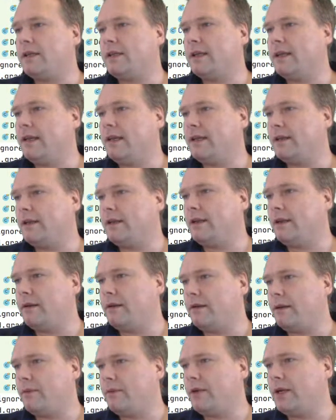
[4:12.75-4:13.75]
delete
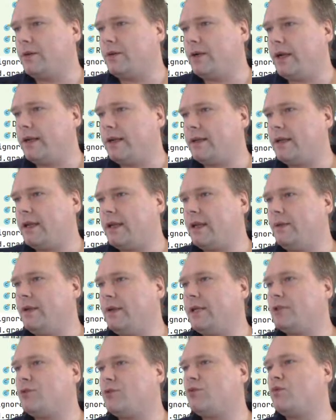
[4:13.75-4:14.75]
it, and recreate it, and then we
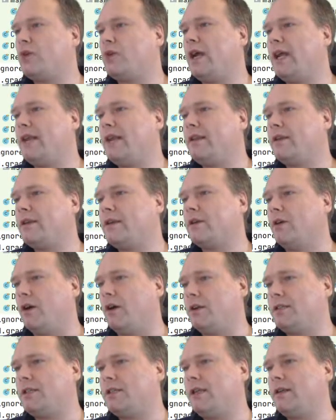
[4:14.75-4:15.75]
need to write the
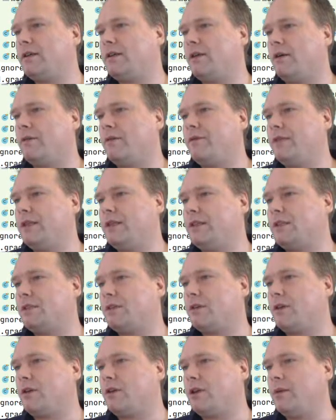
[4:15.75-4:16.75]
content of this
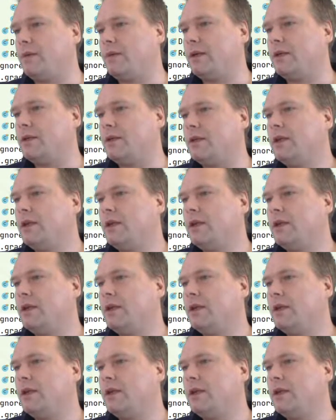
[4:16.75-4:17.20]
document